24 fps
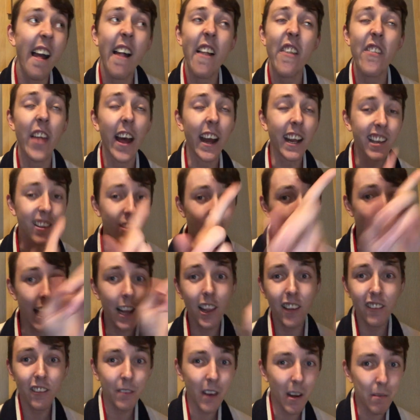That's what I
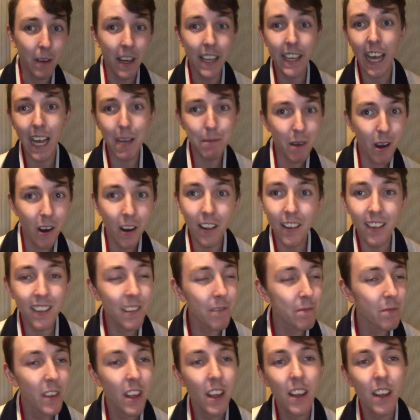love about my gay bars.